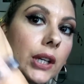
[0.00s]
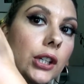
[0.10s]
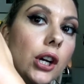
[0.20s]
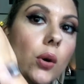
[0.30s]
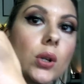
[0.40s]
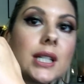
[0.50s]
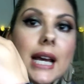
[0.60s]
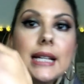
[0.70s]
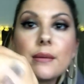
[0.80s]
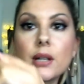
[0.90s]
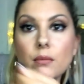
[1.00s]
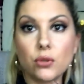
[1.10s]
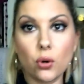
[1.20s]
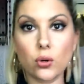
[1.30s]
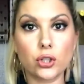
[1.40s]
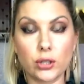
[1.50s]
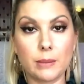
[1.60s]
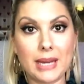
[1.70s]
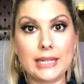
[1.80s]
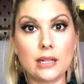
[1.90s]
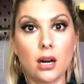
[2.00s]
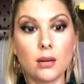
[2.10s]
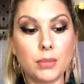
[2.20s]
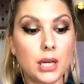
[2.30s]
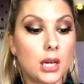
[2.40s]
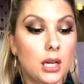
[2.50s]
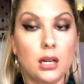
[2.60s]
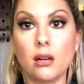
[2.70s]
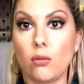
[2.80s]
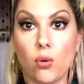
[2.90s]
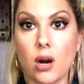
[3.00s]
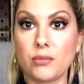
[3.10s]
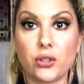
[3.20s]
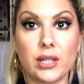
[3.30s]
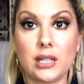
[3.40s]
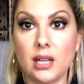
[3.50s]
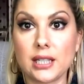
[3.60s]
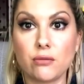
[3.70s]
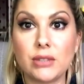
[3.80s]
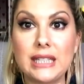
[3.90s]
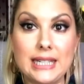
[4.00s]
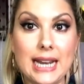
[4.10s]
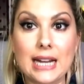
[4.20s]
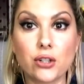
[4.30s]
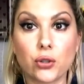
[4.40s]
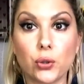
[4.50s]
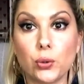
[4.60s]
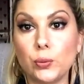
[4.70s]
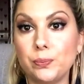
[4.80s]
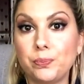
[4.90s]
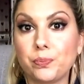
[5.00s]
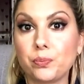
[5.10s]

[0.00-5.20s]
You know, on days when I'm not doing makeup, or I'm doing like a really natural